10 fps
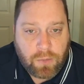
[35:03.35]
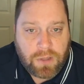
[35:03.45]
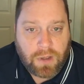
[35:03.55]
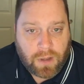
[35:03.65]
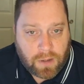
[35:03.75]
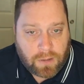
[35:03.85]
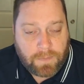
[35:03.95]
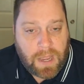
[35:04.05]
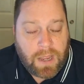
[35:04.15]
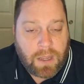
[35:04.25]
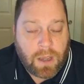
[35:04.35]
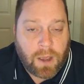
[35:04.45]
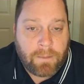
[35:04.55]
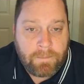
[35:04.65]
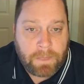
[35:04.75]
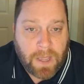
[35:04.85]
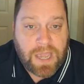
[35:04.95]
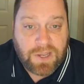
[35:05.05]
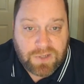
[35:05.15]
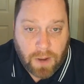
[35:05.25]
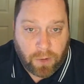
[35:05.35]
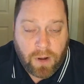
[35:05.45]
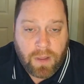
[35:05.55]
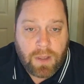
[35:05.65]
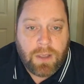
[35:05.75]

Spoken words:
a case number,